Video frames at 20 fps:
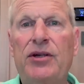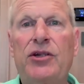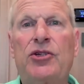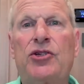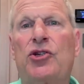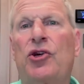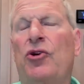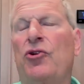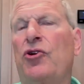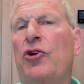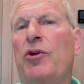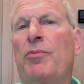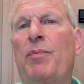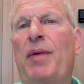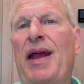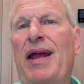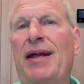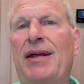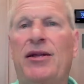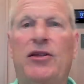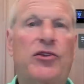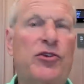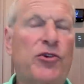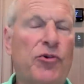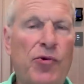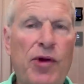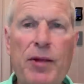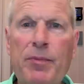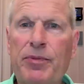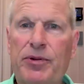so you're paying
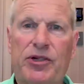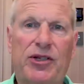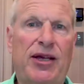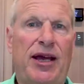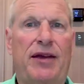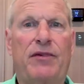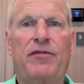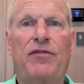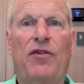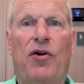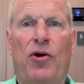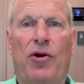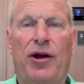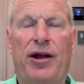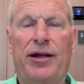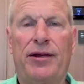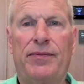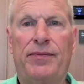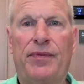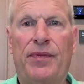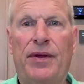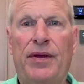3% for it,